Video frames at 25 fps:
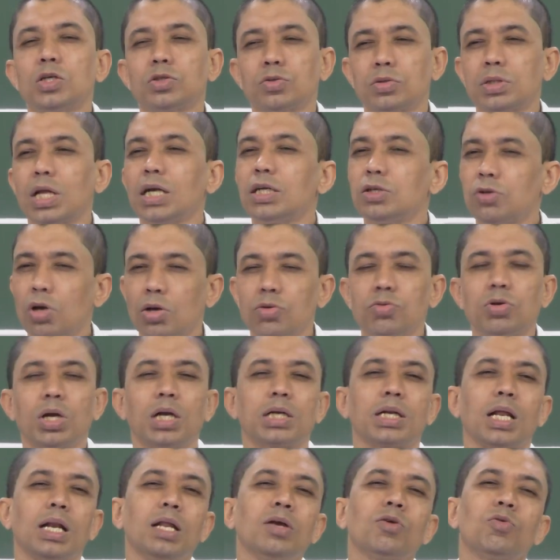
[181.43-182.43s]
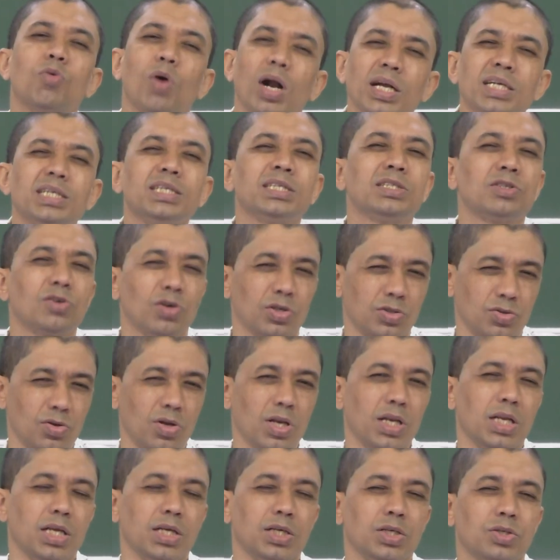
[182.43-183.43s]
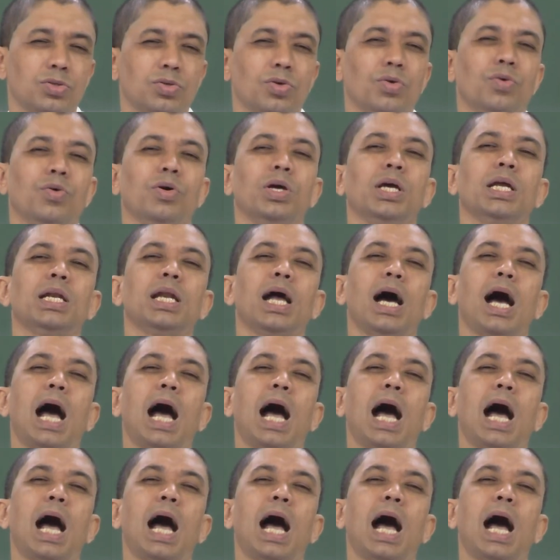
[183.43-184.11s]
so that is why we are telling quantity choice only so when